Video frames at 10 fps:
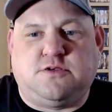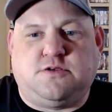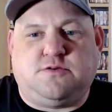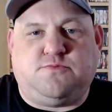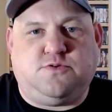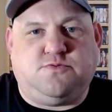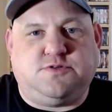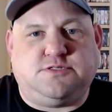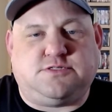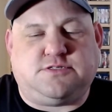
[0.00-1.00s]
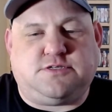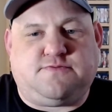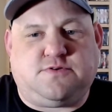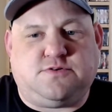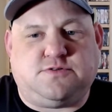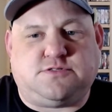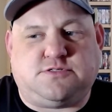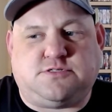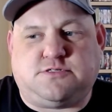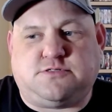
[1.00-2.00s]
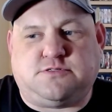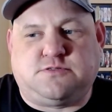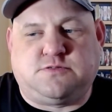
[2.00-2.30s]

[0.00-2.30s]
movies at first, and then